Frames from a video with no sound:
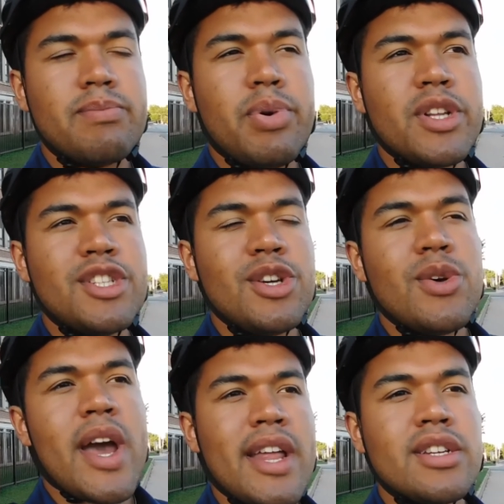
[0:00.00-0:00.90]
put
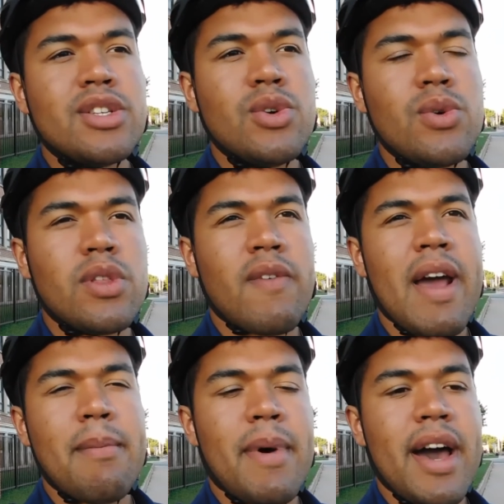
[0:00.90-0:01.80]
you into the
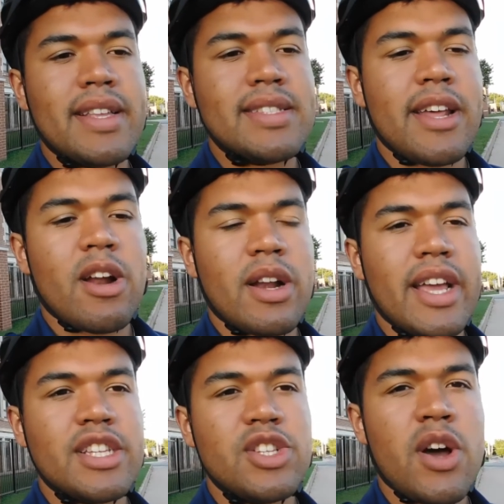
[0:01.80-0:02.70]
right mindset or to
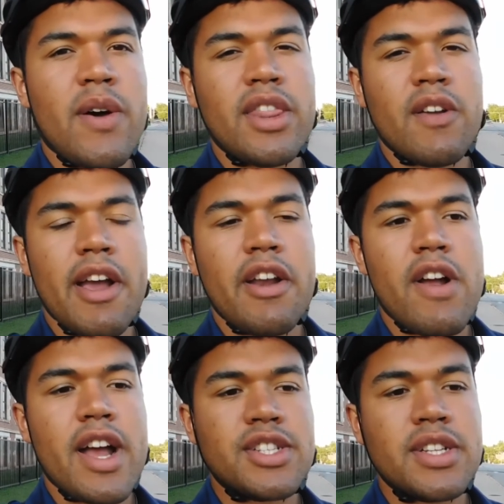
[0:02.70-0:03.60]
get you going in the right
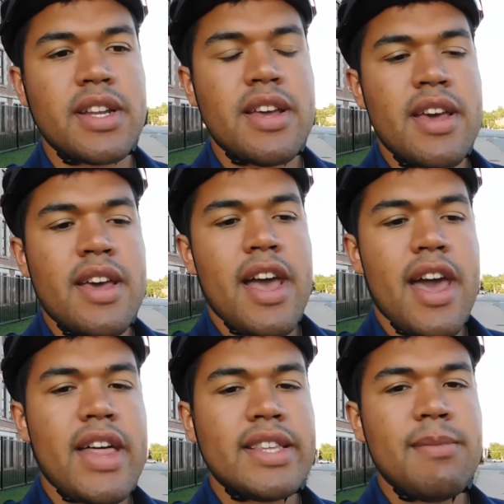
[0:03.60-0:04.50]
direction.
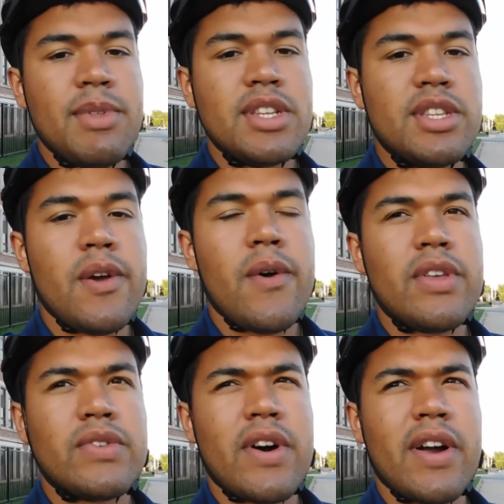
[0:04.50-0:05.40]
And that's something too,
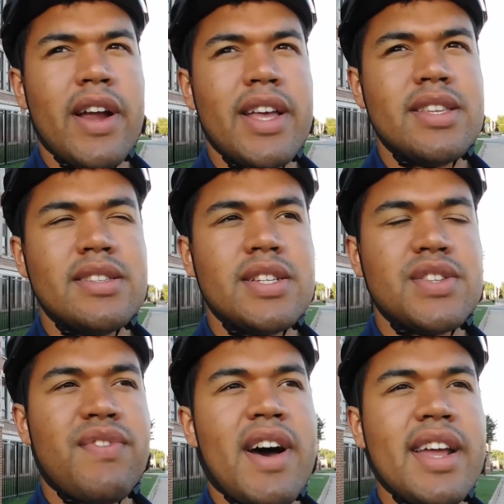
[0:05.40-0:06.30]
as far as
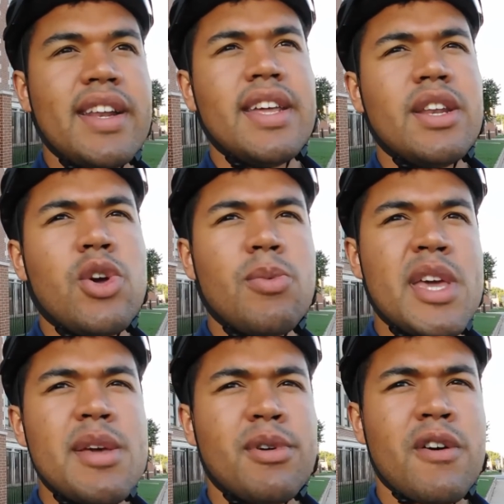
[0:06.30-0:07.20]
just finding new
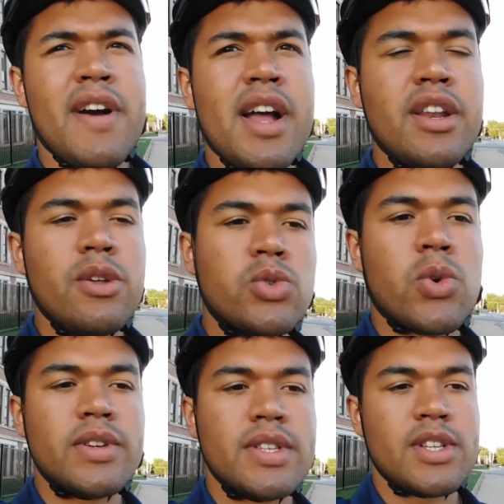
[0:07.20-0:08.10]
people or finding new
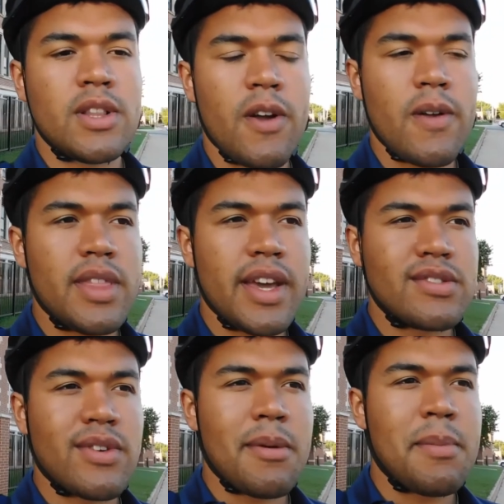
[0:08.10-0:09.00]
sources to learn things
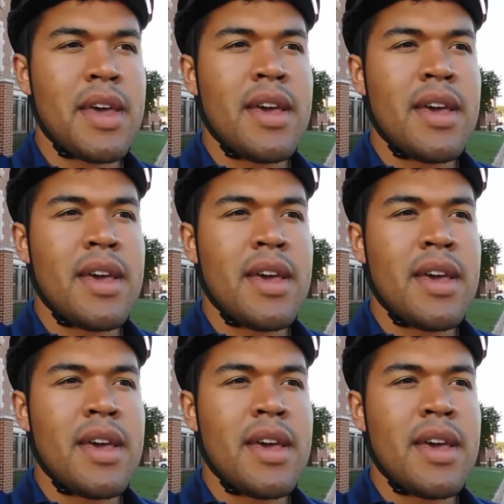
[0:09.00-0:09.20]
from.